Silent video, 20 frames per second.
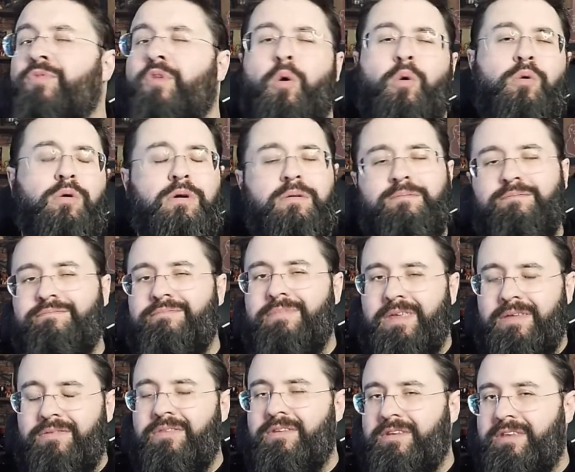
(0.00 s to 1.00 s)
or
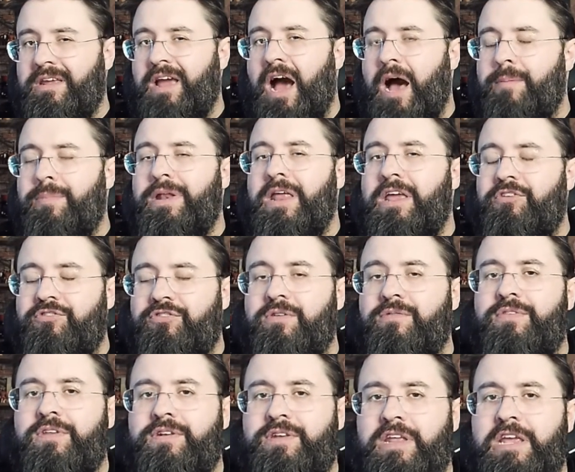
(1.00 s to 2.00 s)
the combination
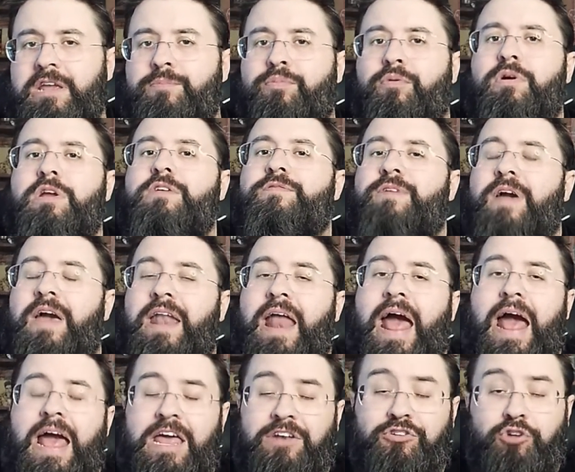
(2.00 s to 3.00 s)
of the debrief
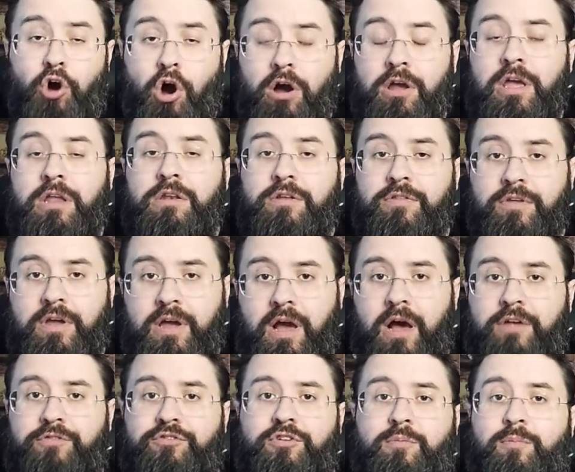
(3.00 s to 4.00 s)
and talking to the
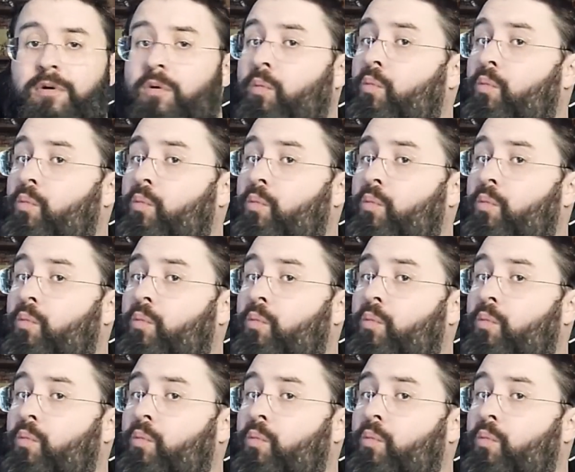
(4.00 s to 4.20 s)
customer,